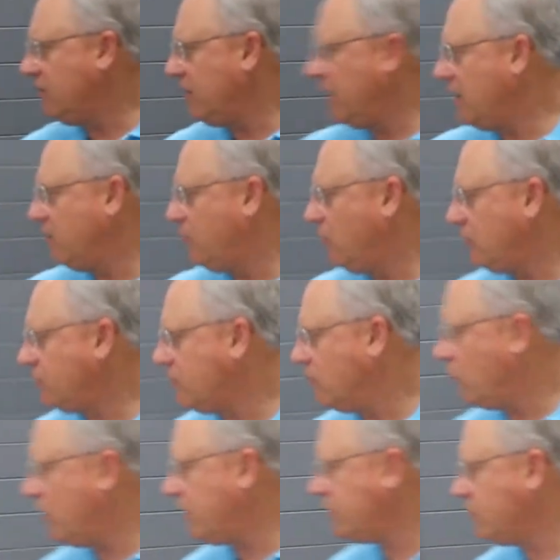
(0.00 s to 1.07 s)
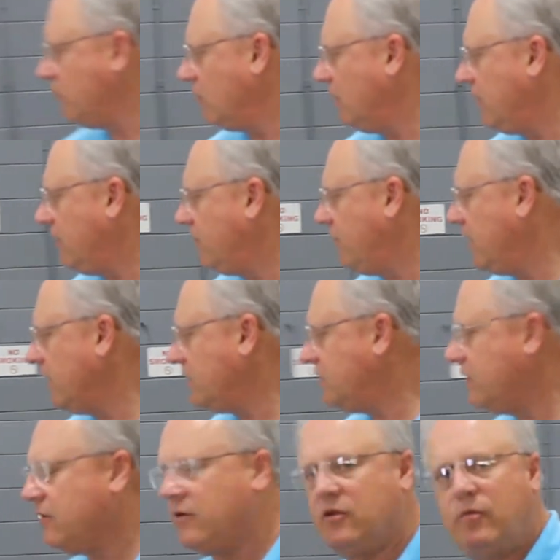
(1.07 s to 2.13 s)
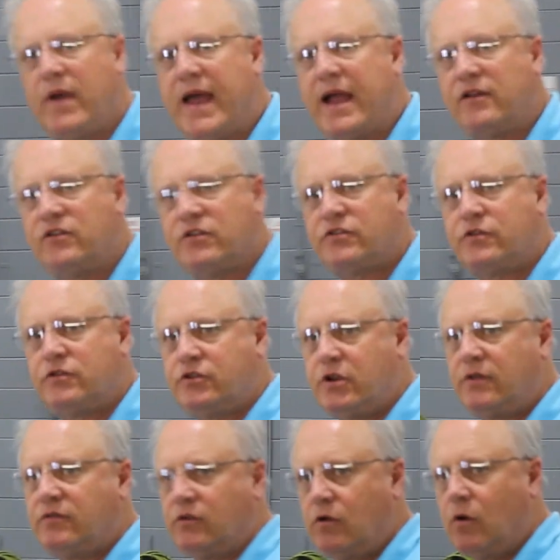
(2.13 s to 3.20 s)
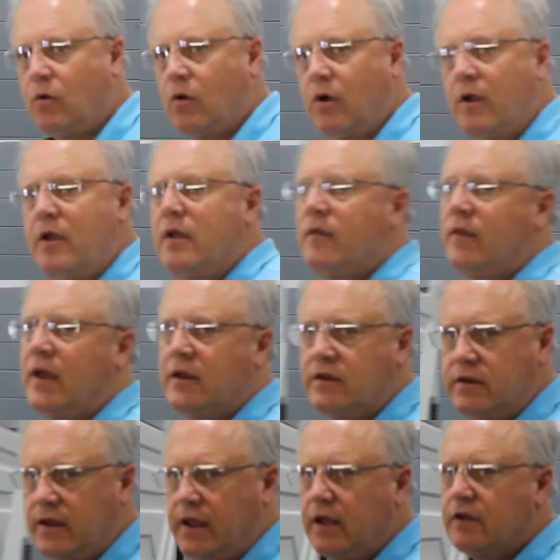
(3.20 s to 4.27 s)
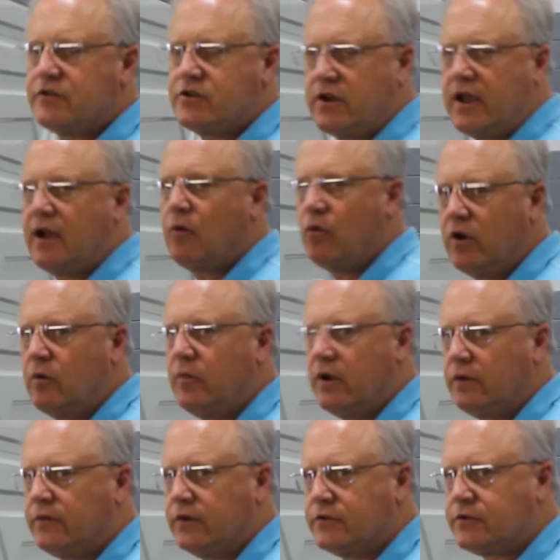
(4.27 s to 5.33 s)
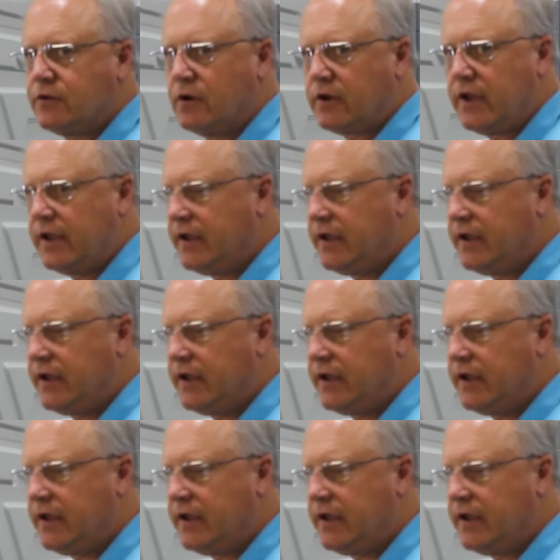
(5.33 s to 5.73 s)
even had to put some pressure relief vents here on the back just to shut the door. That tells you how well built this truck